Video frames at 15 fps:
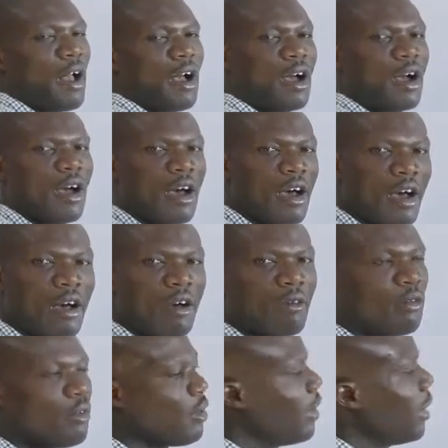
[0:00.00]
A
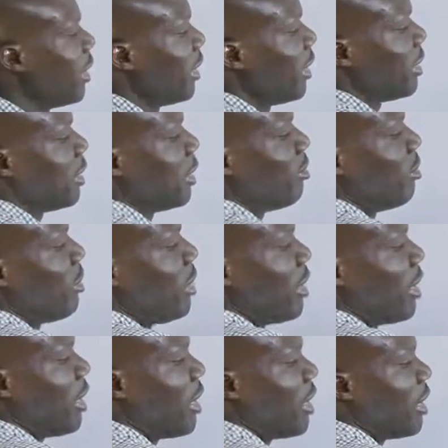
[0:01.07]
half is simply
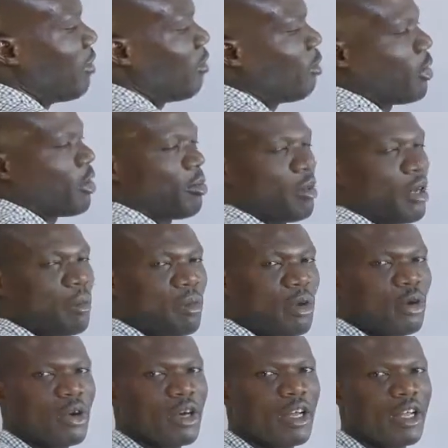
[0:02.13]
a half multiplied by
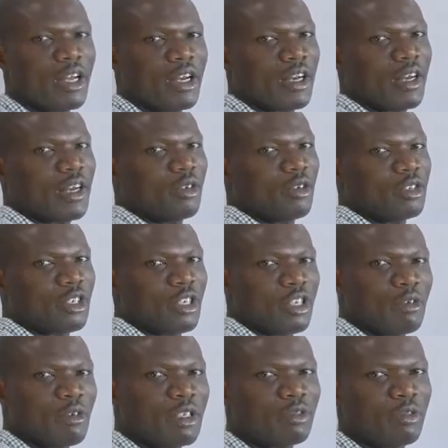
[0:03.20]
100, which will
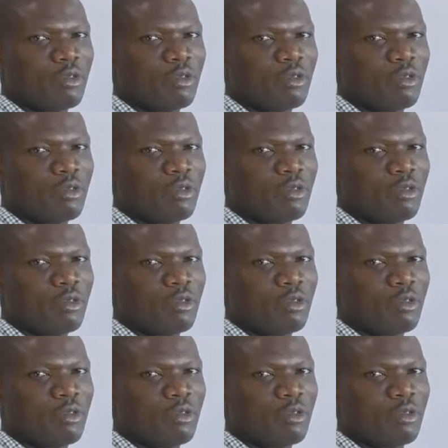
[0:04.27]
give us